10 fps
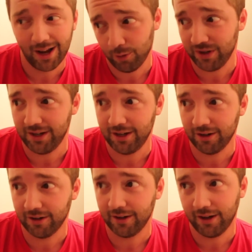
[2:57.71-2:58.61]
I will be
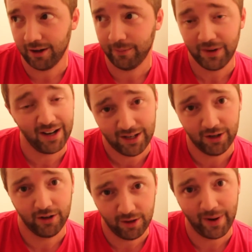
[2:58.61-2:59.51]
here, um, not
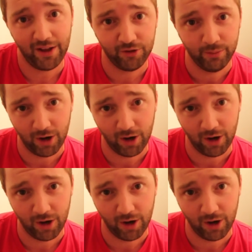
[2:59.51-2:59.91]
here in the bathroom,